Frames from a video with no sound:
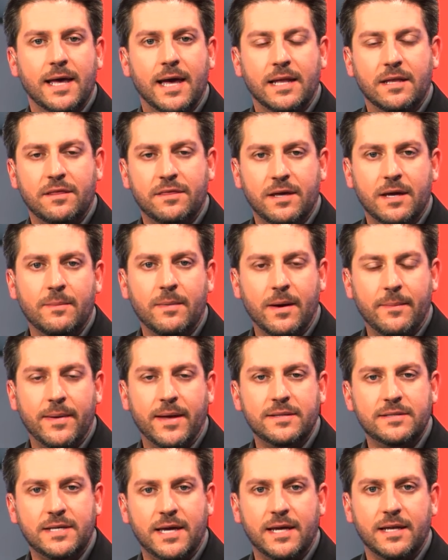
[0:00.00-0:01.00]
And the thing about
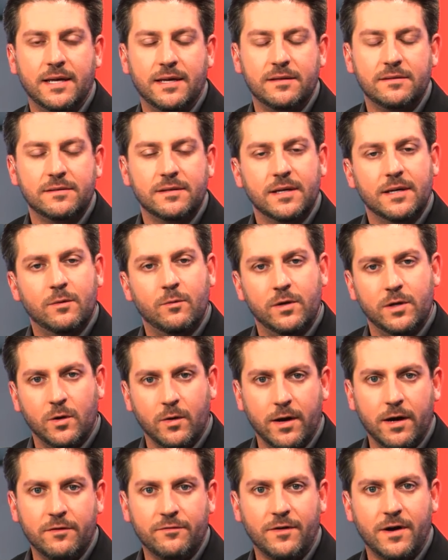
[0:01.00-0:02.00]
Ben Tate is we
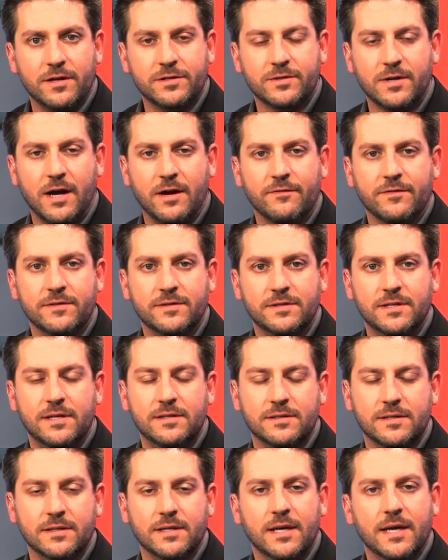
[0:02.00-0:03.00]
know Aaron Foster out for the
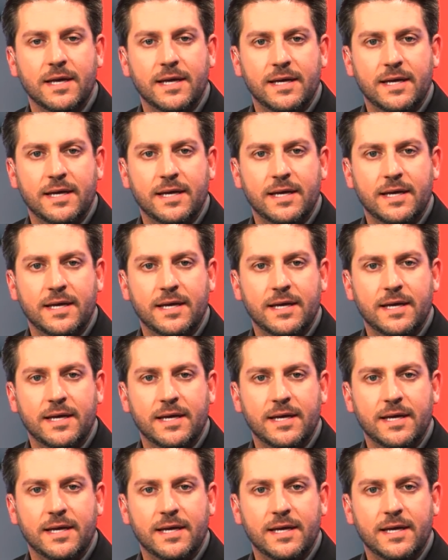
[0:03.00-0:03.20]
season.